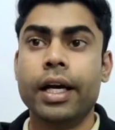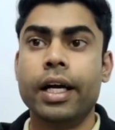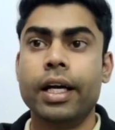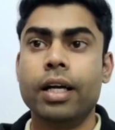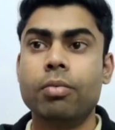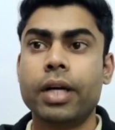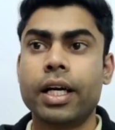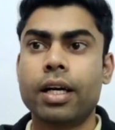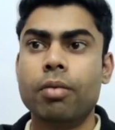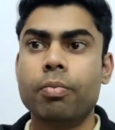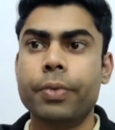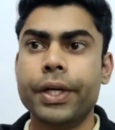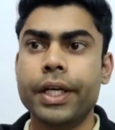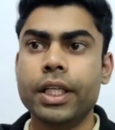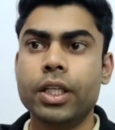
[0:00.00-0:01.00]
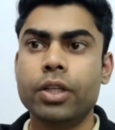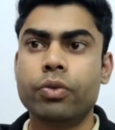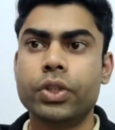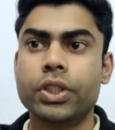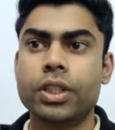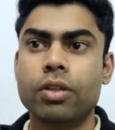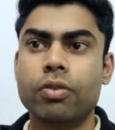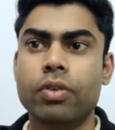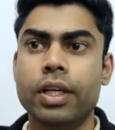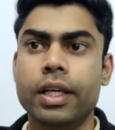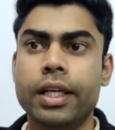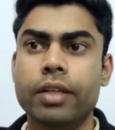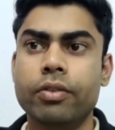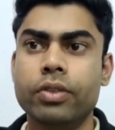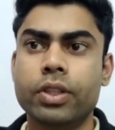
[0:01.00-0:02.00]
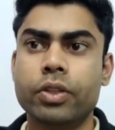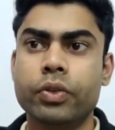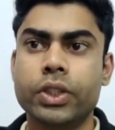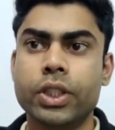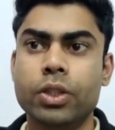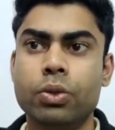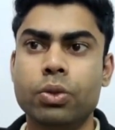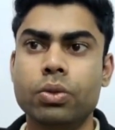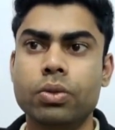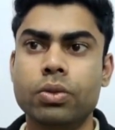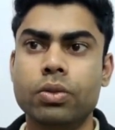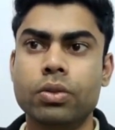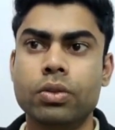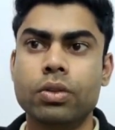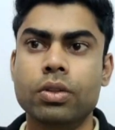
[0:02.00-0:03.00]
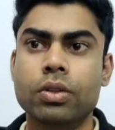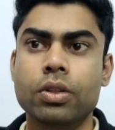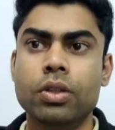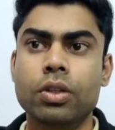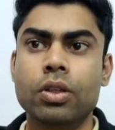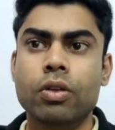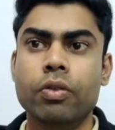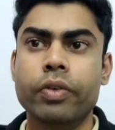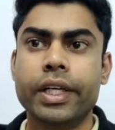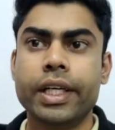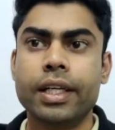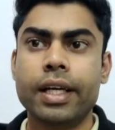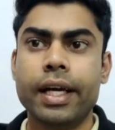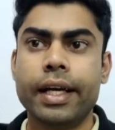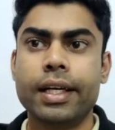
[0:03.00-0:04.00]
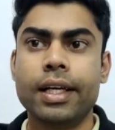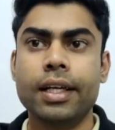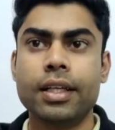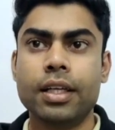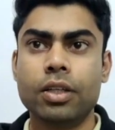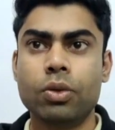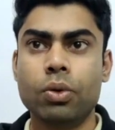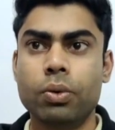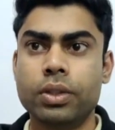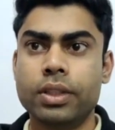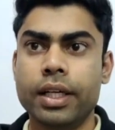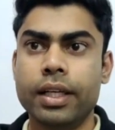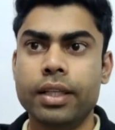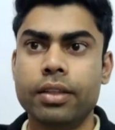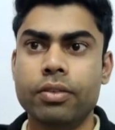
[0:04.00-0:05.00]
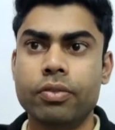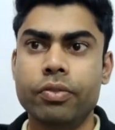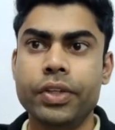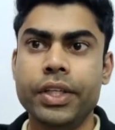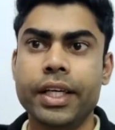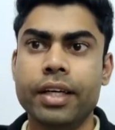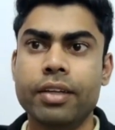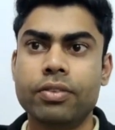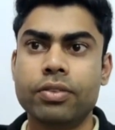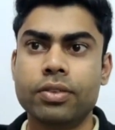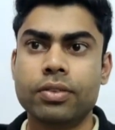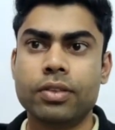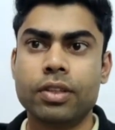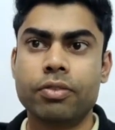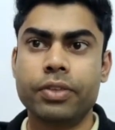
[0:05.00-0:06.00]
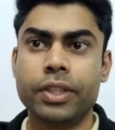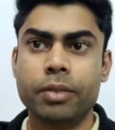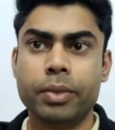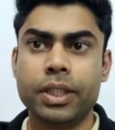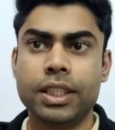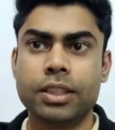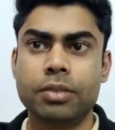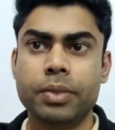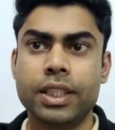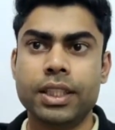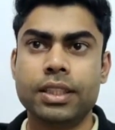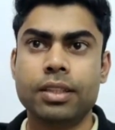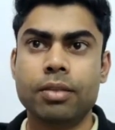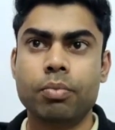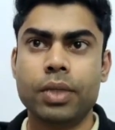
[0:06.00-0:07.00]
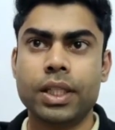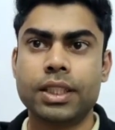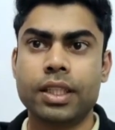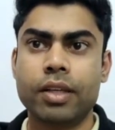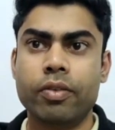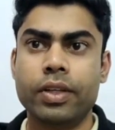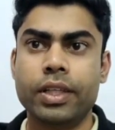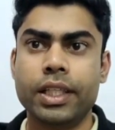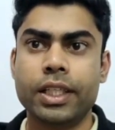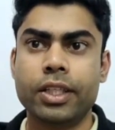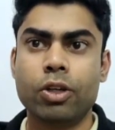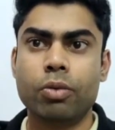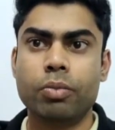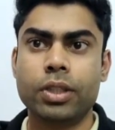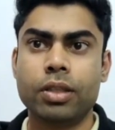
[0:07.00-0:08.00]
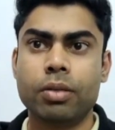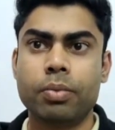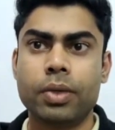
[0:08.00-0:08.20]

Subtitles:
And by comparing equation 1 and equation 2, we can directly conclude that VF, the free main speed, is simply 70 km